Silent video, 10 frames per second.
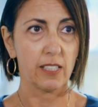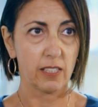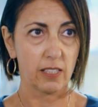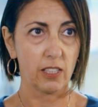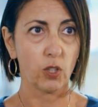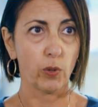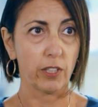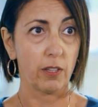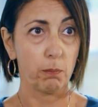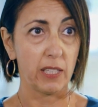is still one
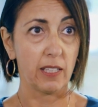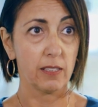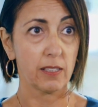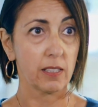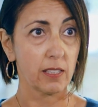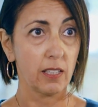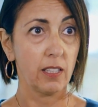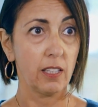of the biggest